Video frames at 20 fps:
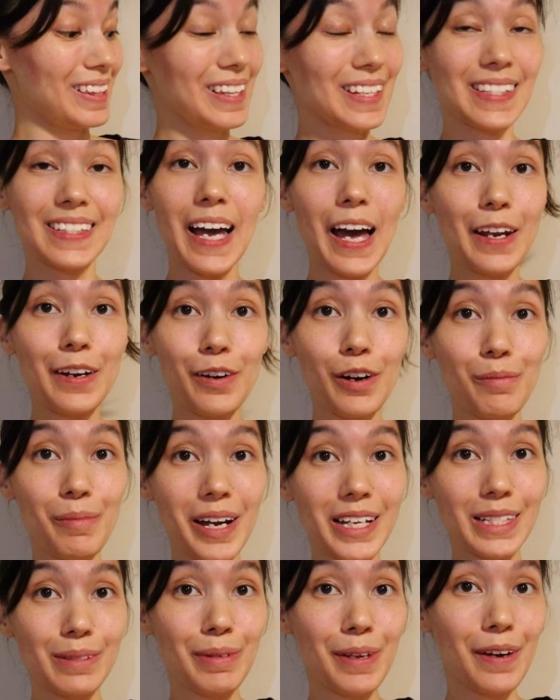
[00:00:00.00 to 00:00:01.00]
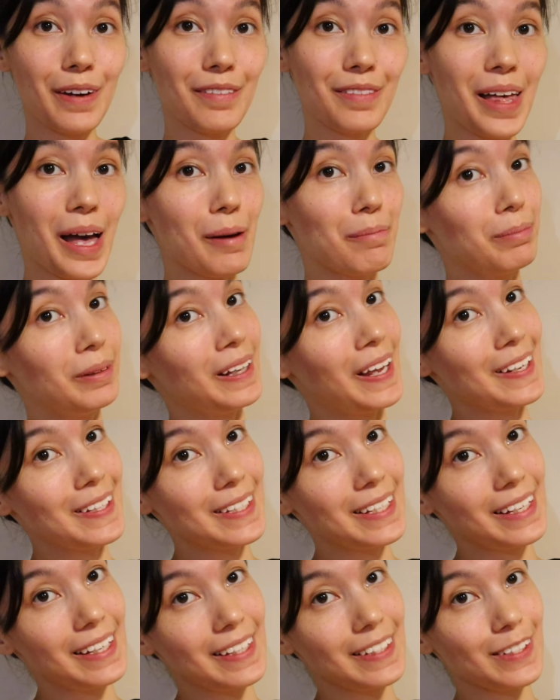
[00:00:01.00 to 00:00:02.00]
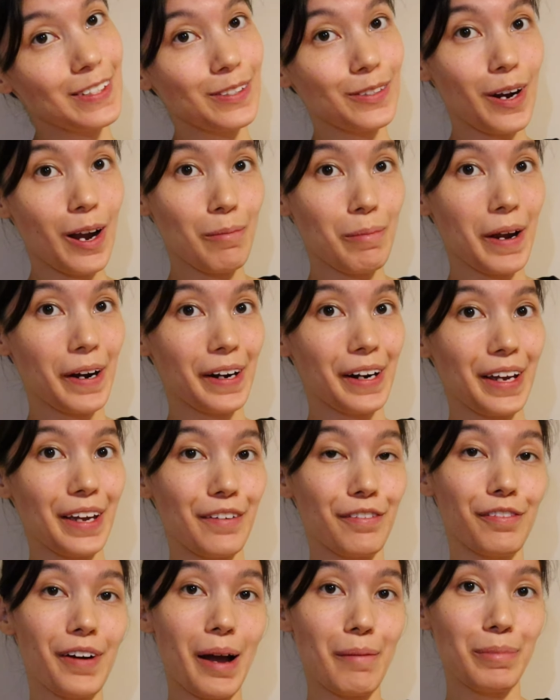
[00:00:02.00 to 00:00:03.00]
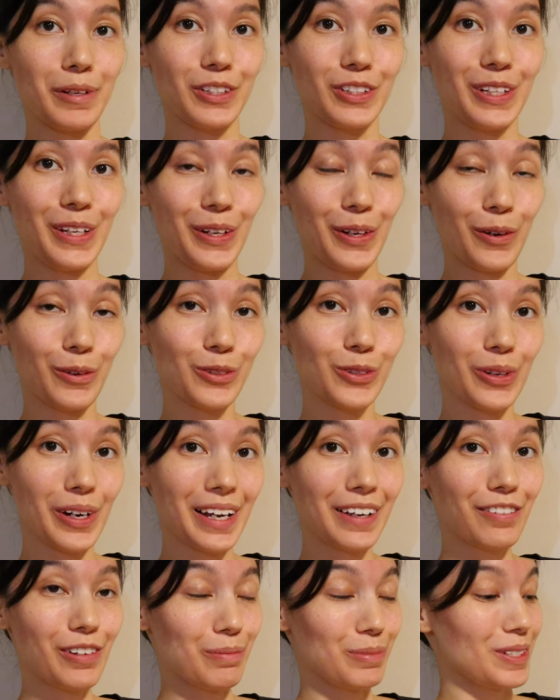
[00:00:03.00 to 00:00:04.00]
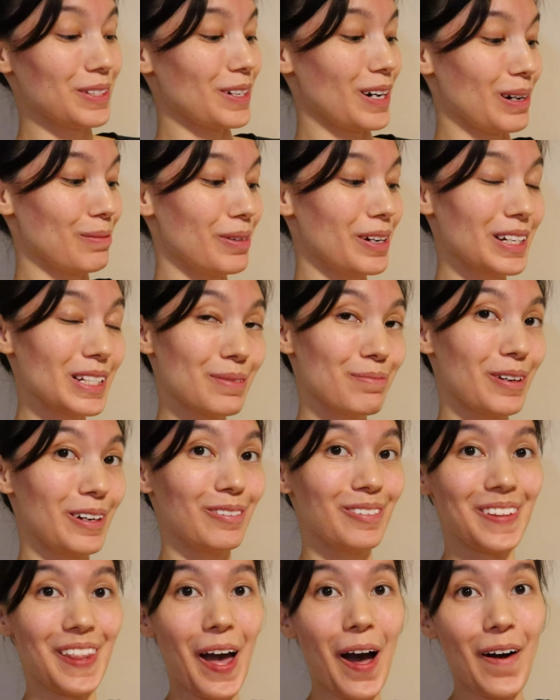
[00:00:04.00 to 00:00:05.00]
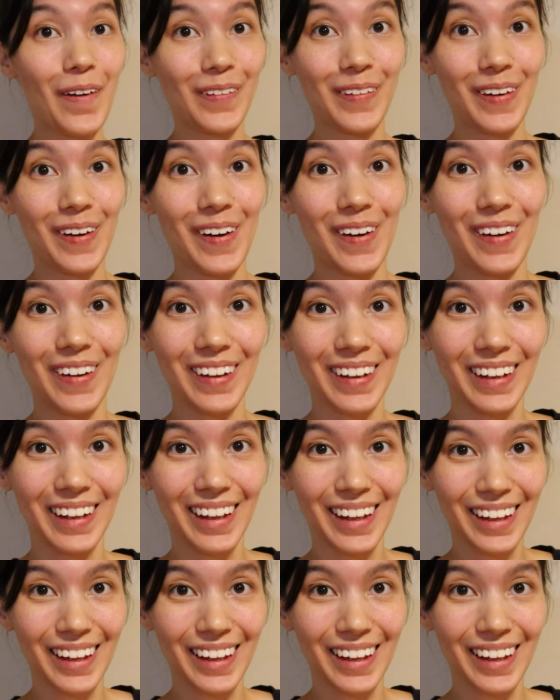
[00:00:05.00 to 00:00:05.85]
This kind of reminds me of that blended strawberry frappuccino drink from Starbucks, but with alcohol.